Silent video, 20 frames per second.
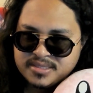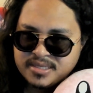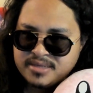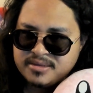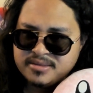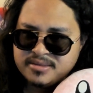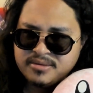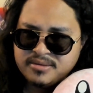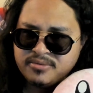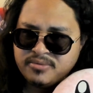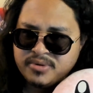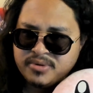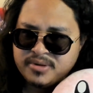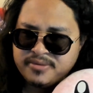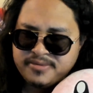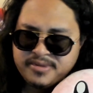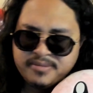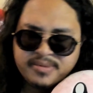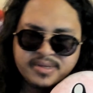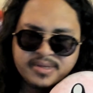Are there weird
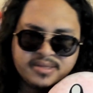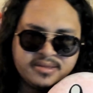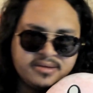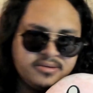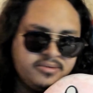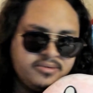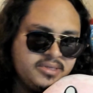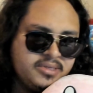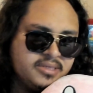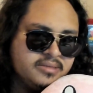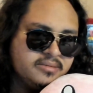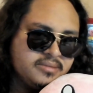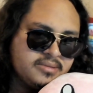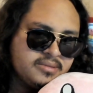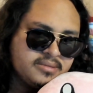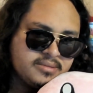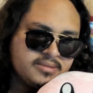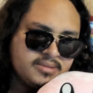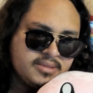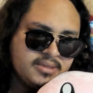feedback there? Who knows?
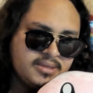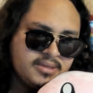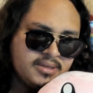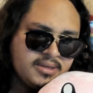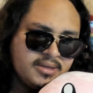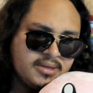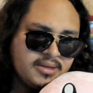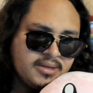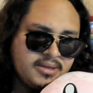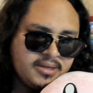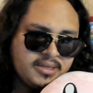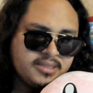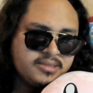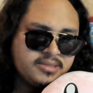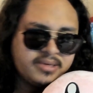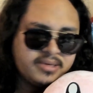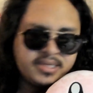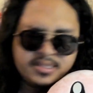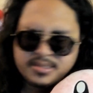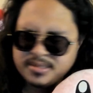It's
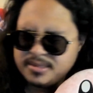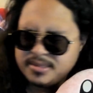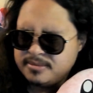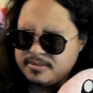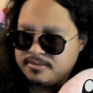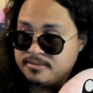crazy.